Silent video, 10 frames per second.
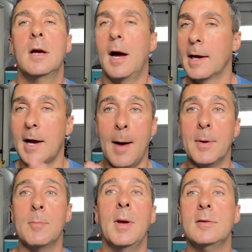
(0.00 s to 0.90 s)
I
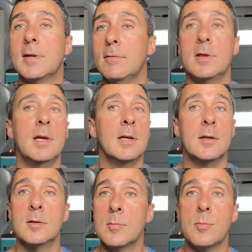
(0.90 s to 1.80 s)
copy and paste everything,
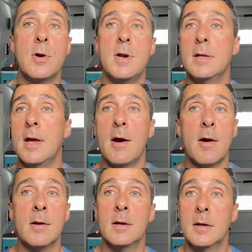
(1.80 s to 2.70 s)
put it in
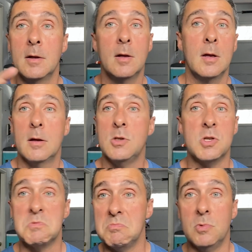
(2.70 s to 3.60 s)
there,
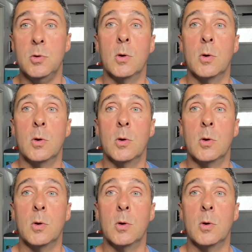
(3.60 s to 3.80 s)
just do